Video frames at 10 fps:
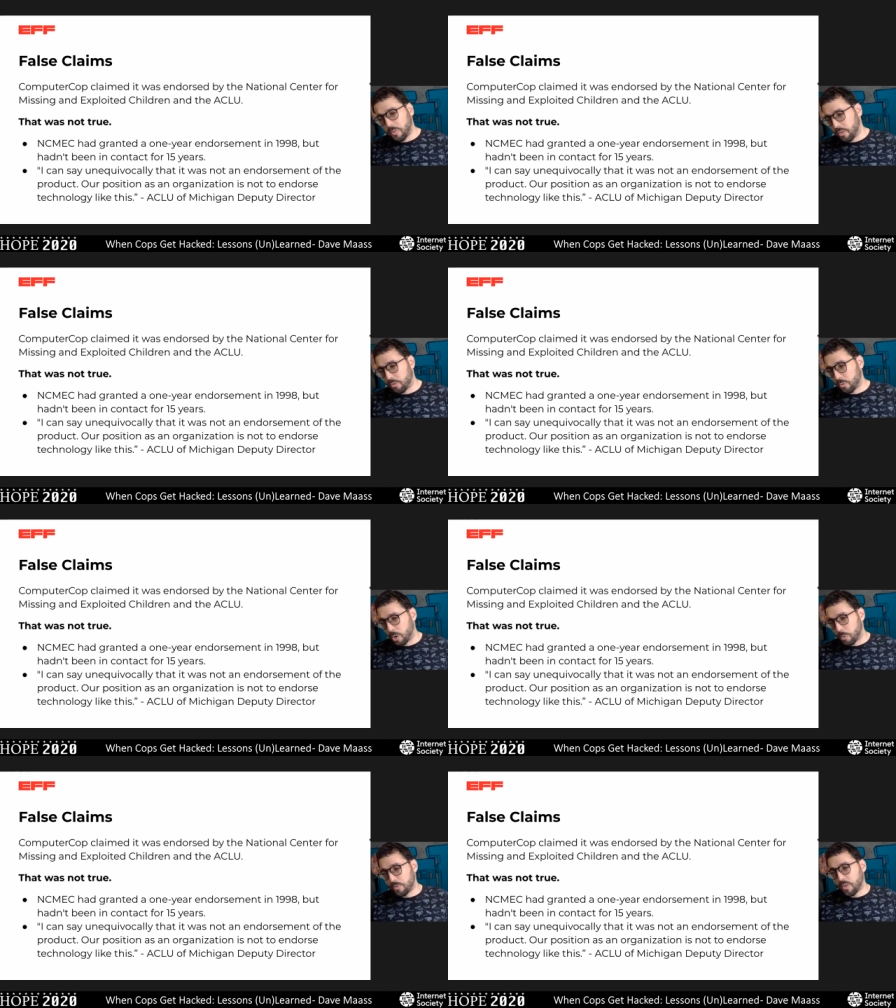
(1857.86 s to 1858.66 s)
of these
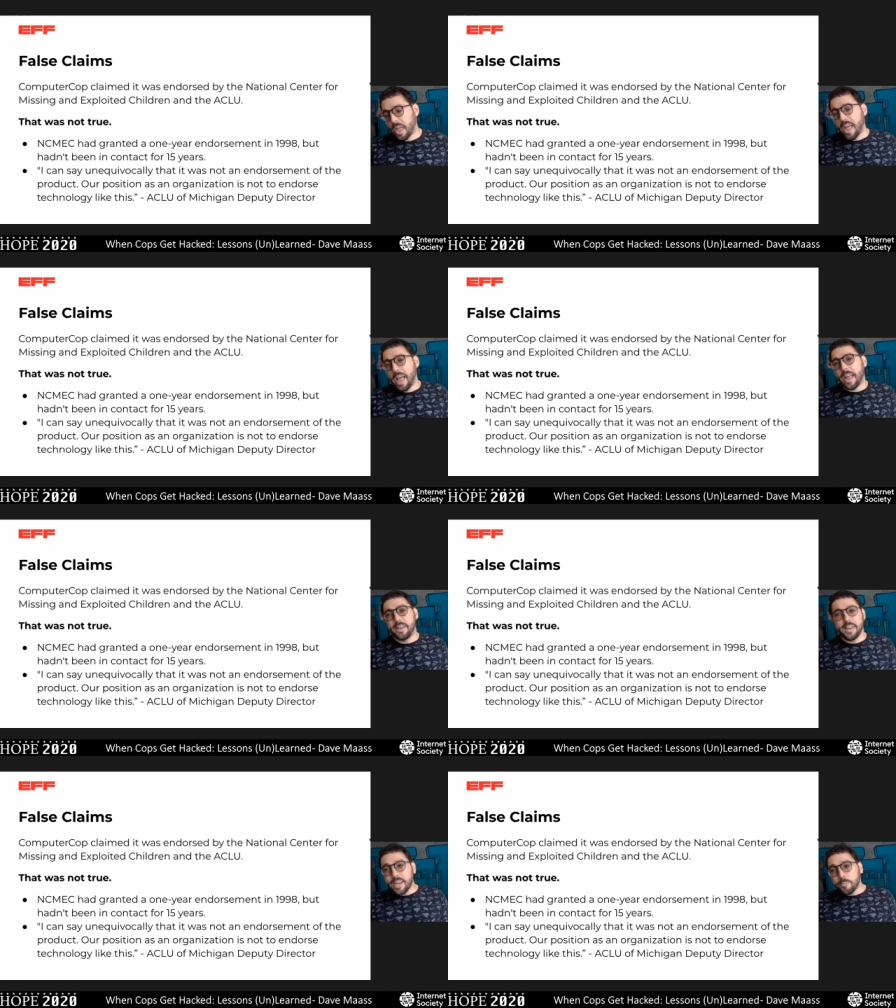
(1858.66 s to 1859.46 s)
groups,
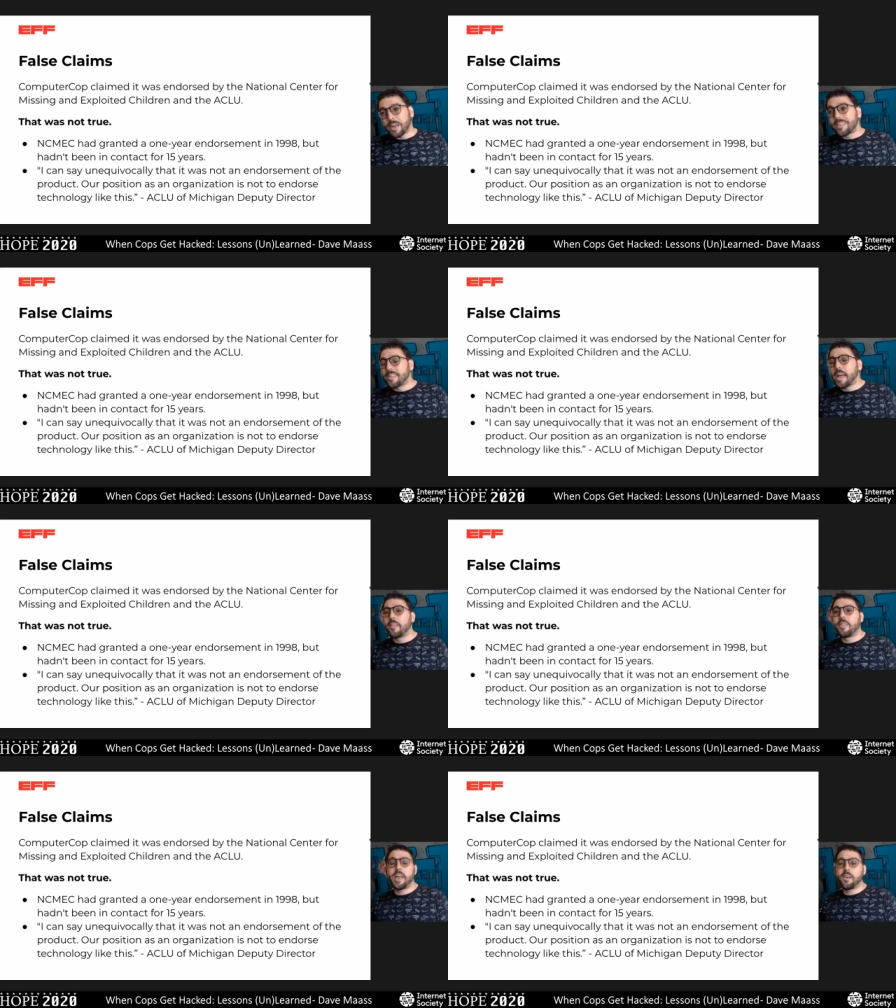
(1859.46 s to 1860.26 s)
and NCMEC
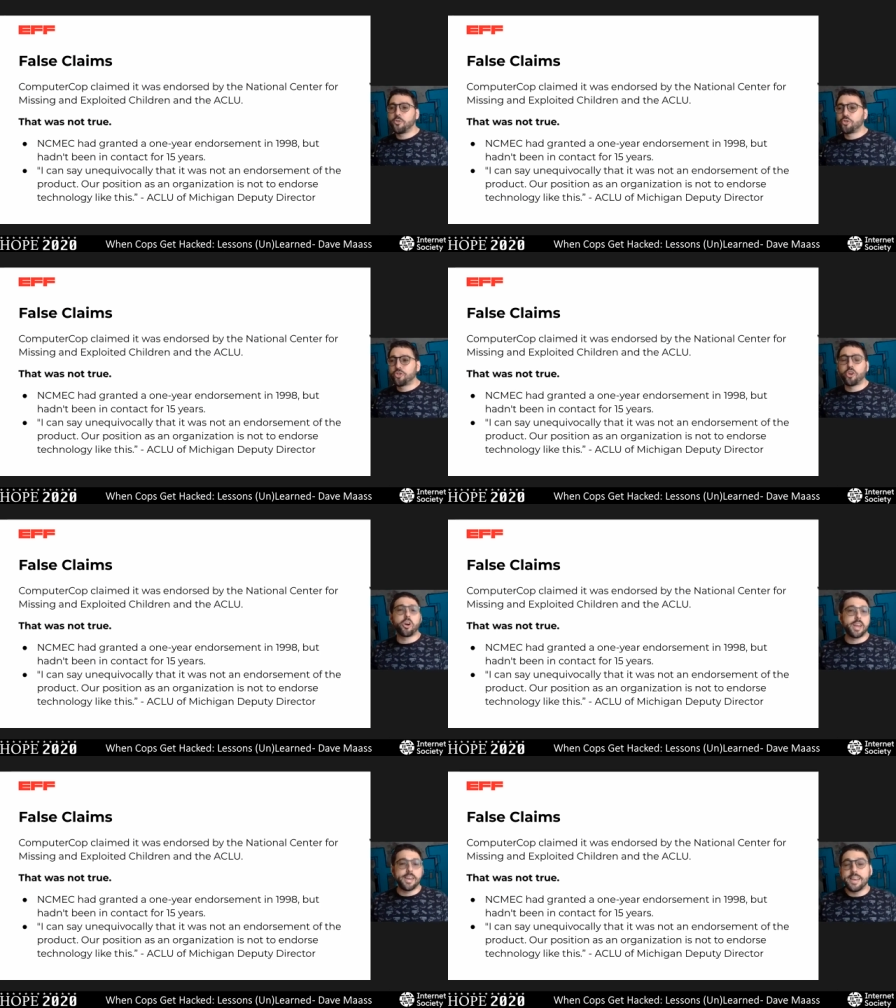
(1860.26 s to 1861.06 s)
said that
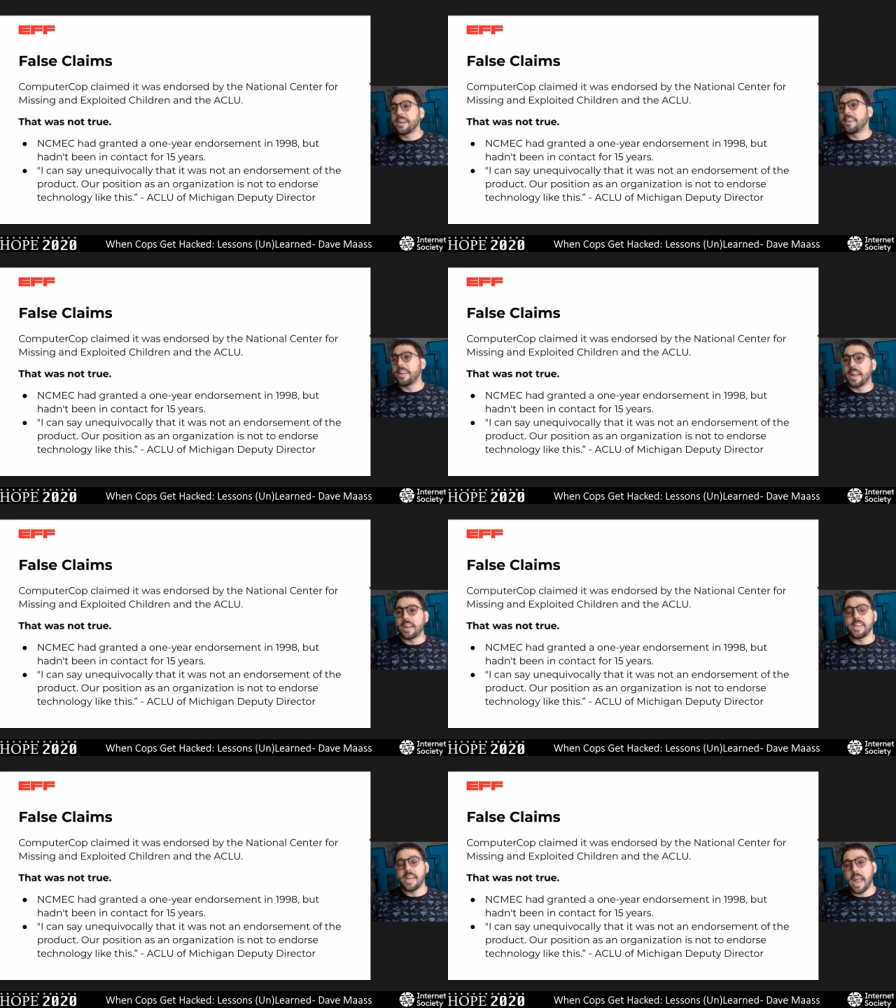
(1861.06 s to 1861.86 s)
sure, in
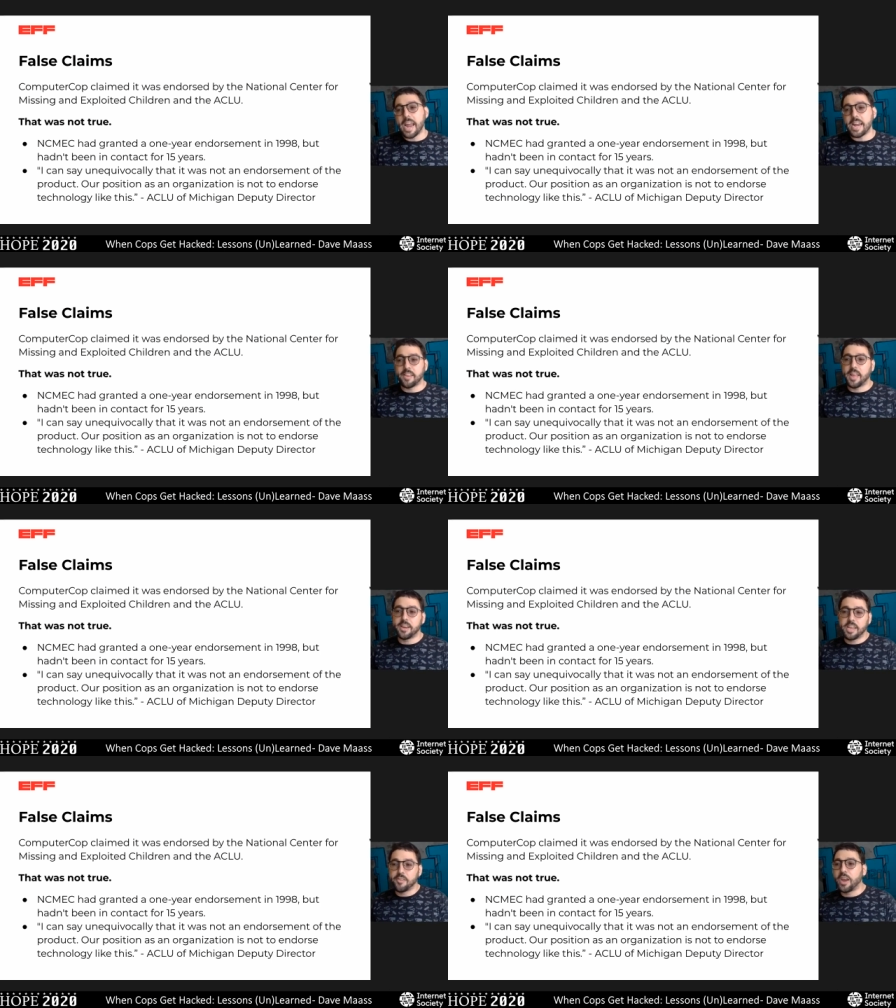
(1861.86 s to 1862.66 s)
1998
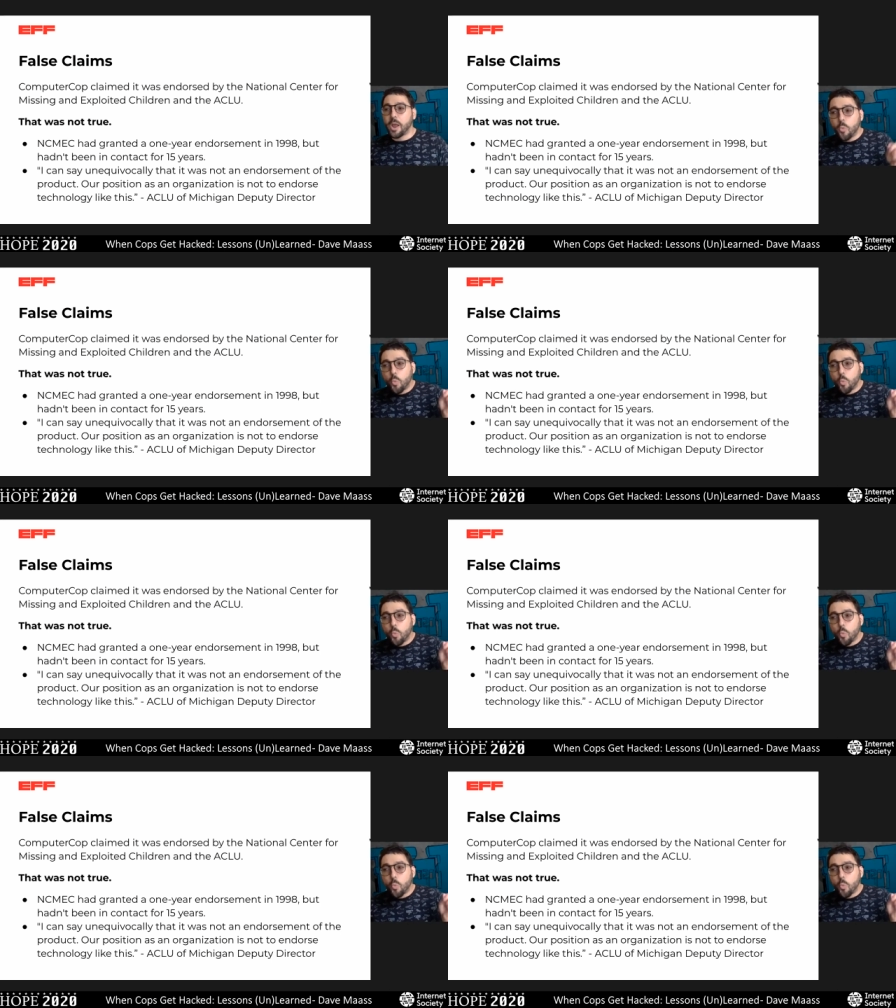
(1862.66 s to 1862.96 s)
they had given a